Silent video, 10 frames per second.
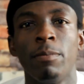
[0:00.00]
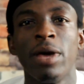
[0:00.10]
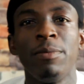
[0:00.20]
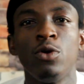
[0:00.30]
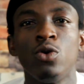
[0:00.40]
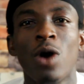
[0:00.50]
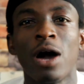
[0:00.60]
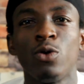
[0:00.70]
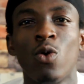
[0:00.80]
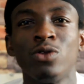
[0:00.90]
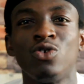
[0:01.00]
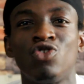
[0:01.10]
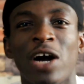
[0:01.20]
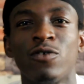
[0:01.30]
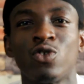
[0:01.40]
Maybe you want to
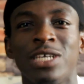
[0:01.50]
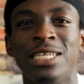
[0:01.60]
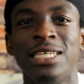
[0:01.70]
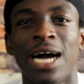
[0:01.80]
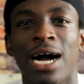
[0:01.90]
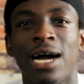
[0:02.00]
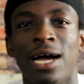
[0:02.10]
travel to India